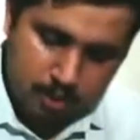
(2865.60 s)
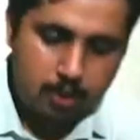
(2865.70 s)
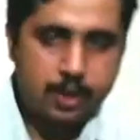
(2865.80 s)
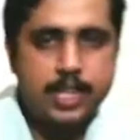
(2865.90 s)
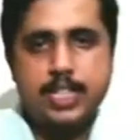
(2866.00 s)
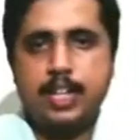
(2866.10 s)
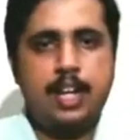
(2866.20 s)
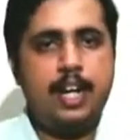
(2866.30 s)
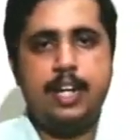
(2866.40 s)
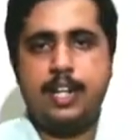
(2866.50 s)
Okay,
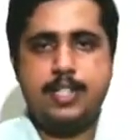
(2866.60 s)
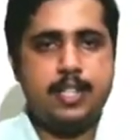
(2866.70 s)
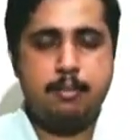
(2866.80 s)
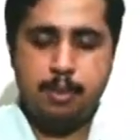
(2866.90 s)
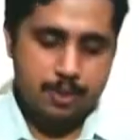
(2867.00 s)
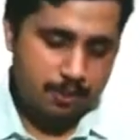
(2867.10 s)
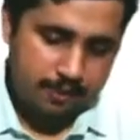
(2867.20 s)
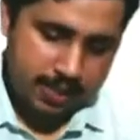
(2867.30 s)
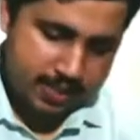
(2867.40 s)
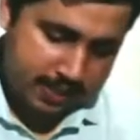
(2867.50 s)
journal entries in the books of
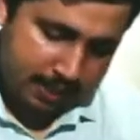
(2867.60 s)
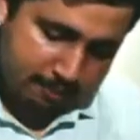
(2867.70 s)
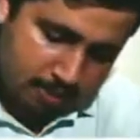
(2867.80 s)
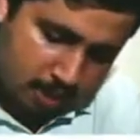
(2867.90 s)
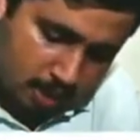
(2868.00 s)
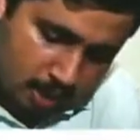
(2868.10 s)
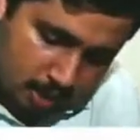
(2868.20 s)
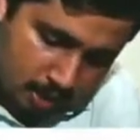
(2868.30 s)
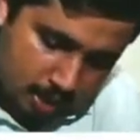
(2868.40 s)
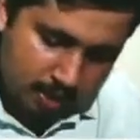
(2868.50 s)
lessee.
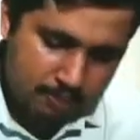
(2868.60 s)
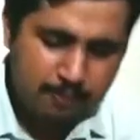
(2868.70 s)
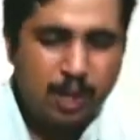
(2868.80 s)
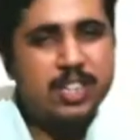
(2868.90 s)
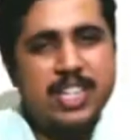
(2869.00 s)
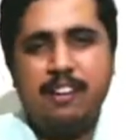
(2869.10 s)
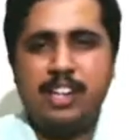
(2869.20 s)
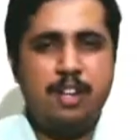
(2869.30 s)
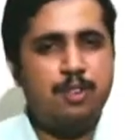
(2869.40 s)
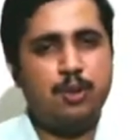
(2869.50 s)
Because I will
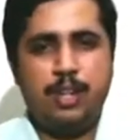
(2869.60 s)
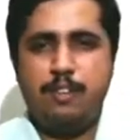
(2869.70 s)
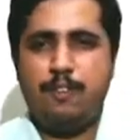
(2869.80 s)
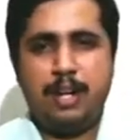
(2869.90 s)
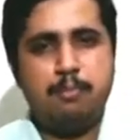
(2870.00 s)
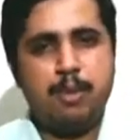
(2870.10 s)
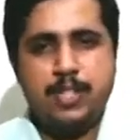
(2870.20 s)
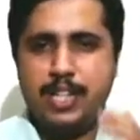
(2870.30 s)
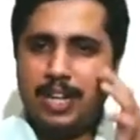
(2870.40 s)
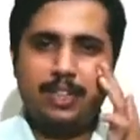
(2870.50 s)
give you only one books,
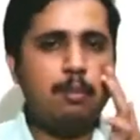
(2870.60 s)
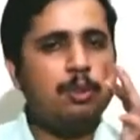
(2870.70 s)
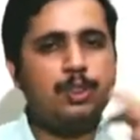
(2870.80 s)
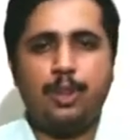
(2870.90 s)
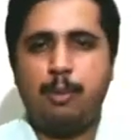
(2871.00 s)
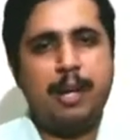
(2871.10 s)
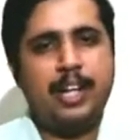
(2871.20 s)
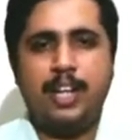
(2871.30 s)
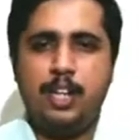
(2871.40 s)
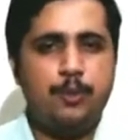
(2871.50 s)
the other books
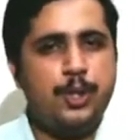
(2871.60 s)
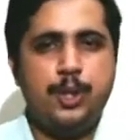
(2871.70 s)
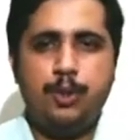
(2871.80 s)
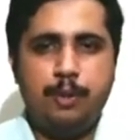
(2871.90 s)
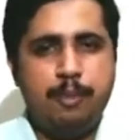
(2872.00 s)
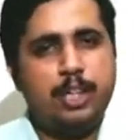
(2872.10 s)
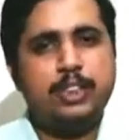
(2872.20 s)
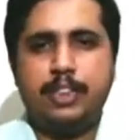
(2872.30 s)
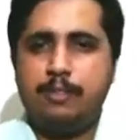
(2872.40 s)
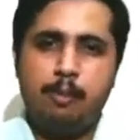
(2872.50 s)
automatically you would know because
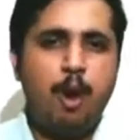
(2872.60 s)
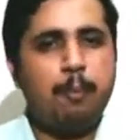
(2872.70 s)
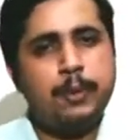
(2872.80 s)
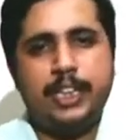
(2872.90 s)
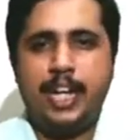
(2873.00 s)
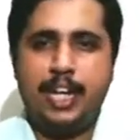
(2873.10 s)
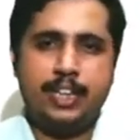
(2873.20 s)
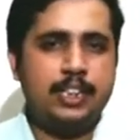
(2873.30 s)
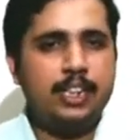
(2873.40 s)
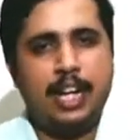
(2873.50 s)
it will be opposite
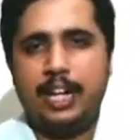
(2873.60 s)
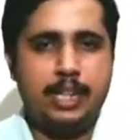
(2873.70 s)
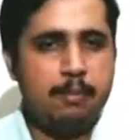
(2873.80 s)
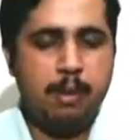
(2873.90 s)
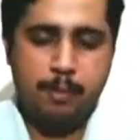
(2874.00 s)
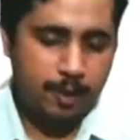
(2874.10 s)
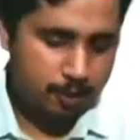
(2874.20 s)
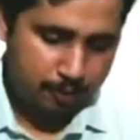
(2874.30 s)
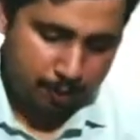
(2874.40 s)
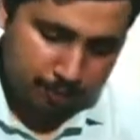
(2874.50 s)
direction collectible point
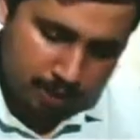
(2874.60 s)
of view.